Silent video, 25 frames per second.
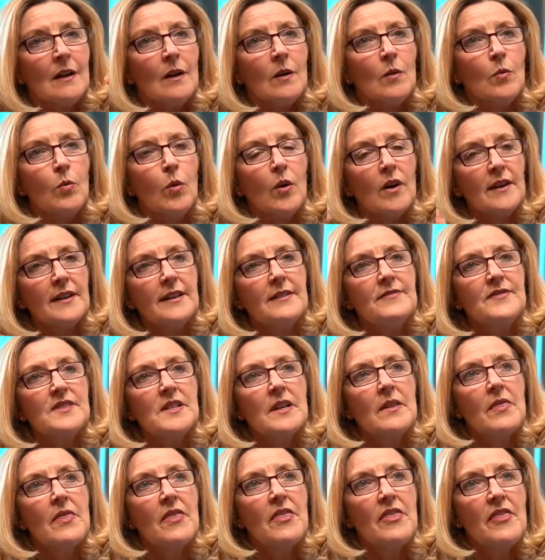What I've
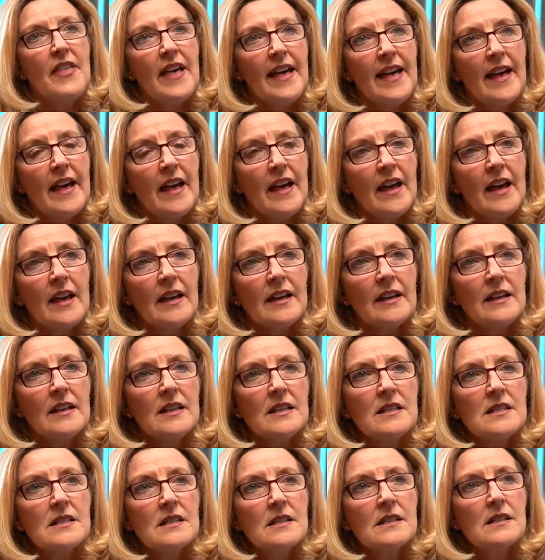done there
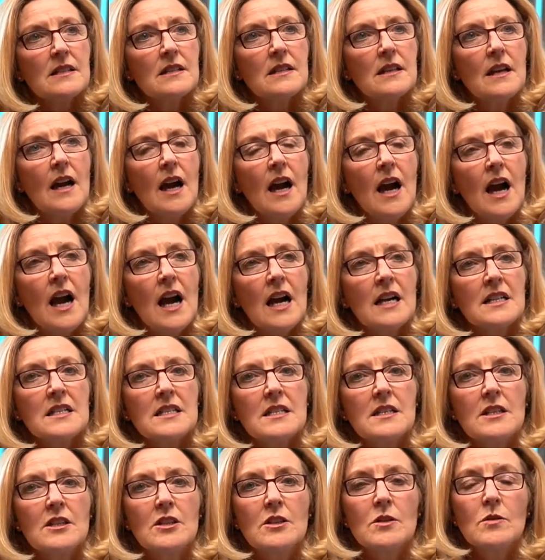is
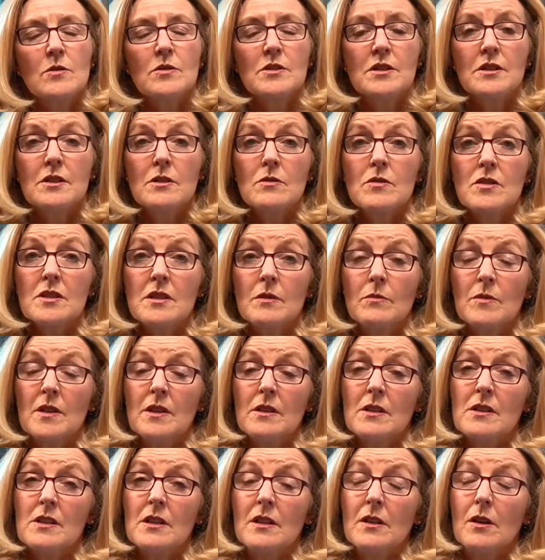ask you to do something
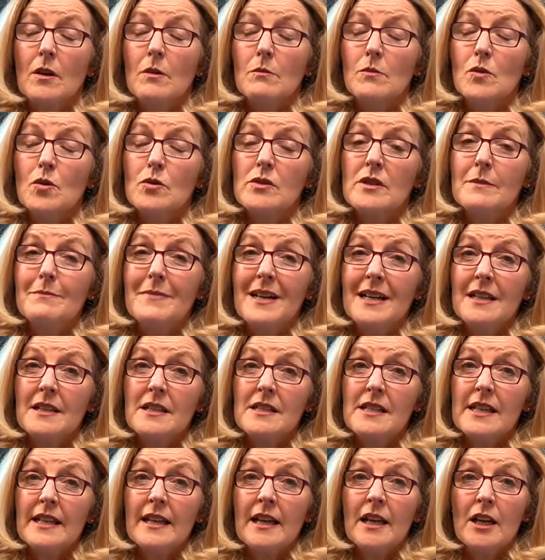that's a lot more
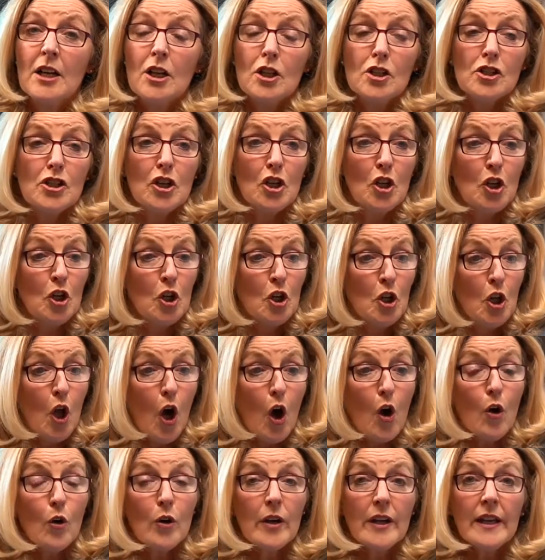demanding, to
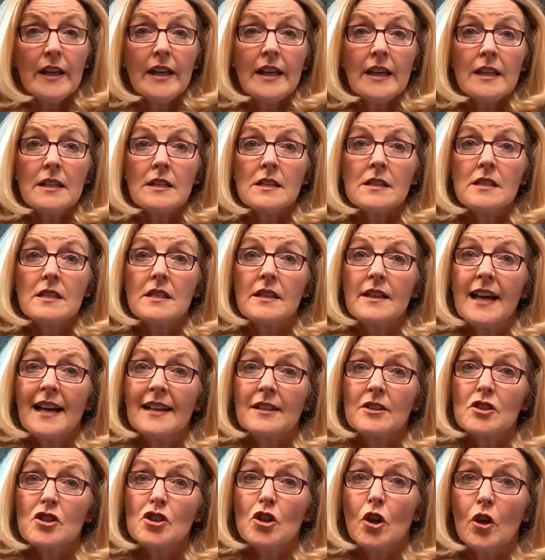lock into
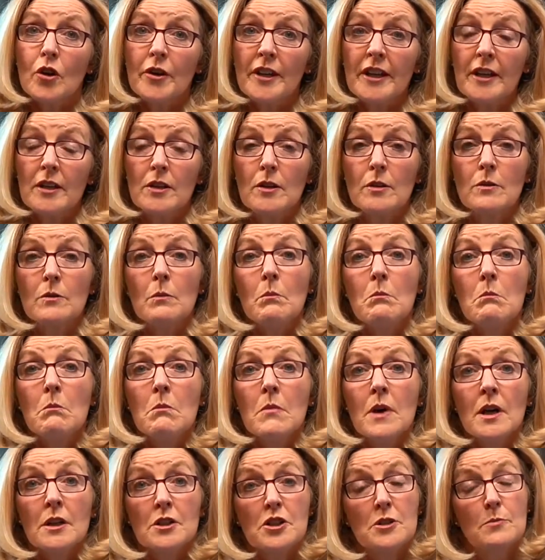that tonic note
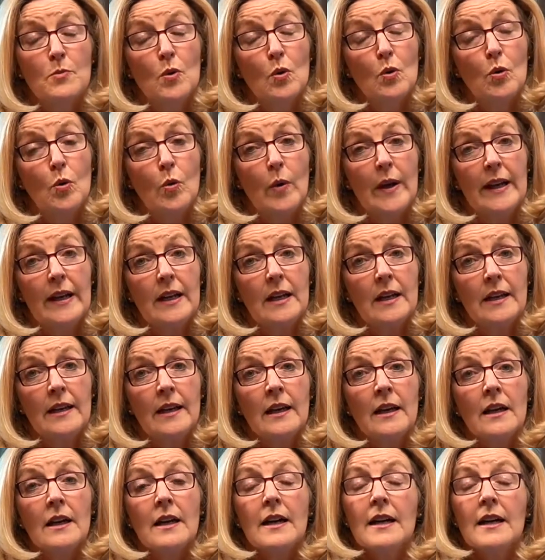much more quickly.